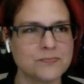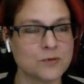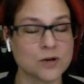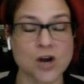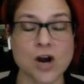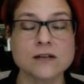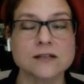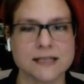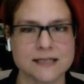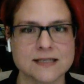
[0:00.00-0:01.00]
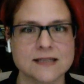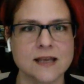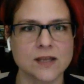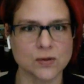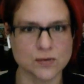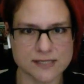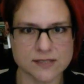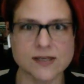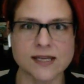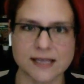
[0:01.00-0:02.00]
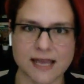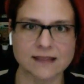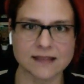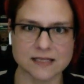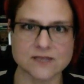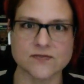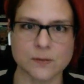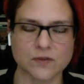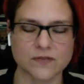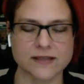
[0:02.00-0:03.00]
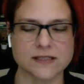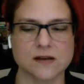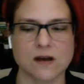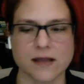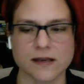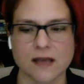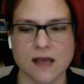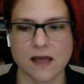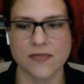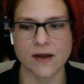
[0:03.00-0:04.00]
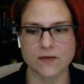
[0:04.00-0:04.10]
Regardless, you still can gain things from reflecting on that